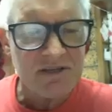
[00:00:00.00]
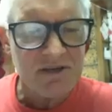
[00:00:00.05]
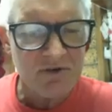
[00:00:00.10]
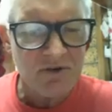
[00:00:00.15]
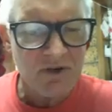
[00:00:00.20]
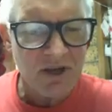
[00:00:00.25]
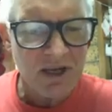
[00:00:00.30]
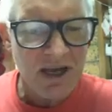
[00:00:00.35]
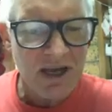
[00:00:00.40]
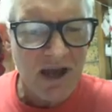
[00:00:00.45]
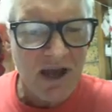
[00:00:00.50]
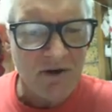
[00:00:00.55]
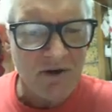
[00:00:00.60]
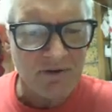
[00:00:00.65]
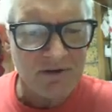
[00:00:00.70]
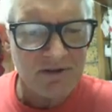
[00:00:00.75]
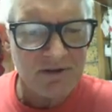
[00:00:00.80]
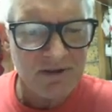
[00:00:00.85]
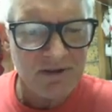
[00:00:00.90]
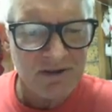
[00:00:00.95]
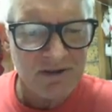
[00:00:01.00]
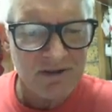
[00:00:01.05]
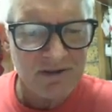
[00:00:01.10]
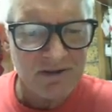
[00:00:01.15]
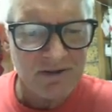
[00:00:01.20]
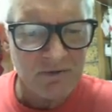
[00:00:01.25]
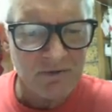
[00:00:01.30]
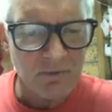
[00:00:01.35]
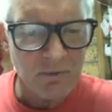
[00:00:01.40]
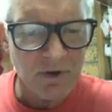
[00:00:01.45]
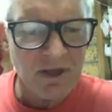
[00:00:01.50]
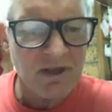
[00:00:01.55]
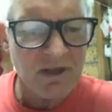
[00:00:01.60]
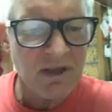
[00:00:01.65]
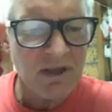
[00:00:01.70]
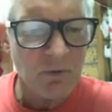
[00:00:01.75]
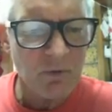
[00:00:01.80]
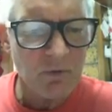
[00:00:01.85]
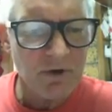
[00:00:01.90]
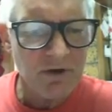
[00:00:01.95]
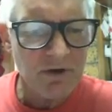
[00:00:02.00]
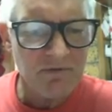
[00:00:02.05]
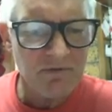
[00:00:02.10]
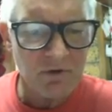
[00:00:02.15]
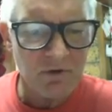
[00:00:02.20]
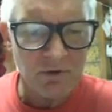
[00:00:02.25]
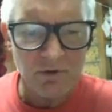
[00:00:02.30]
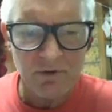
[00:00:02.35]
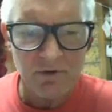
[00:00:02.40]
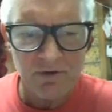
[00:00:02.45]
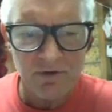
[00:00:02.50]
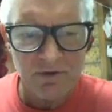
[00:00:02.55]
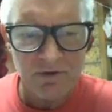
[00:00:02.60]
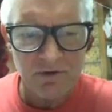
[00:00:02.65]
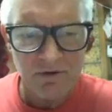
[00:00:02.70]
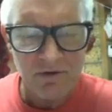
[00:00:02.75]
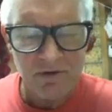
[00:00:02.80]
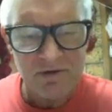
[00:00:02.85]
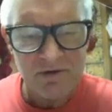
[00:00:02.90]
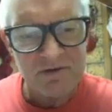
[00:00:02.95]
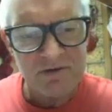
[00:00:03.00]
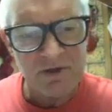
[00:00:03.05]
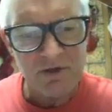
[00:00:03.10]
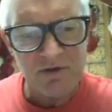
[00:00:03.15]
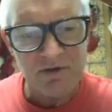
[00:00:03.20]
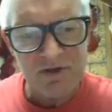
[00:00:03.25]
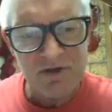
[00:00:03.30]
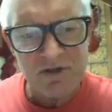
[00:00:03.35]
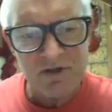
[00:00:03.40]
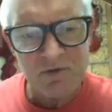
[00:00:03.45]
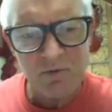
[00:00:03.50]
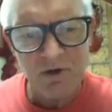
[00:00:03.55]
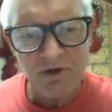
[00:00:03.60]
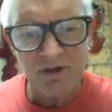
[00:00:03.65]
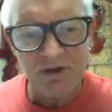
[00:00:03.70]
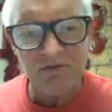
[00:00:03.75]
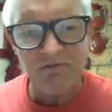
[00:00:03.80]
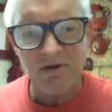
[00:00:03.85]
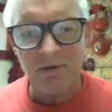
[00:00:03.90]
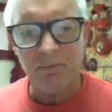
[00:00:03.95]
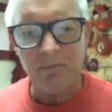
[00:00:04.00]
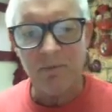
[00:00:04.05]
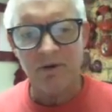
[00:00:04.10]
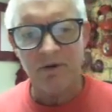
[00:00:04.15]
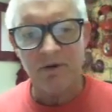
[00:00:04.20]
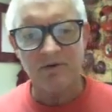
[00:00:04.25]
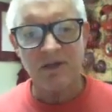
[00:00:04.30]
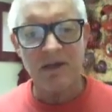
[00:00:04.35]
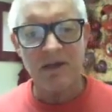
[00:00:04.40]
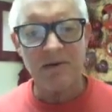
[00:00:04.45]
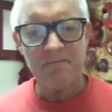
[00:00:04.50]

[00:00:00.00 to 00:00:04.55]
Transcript: this into account. We can get rid of you. So you just as well give up.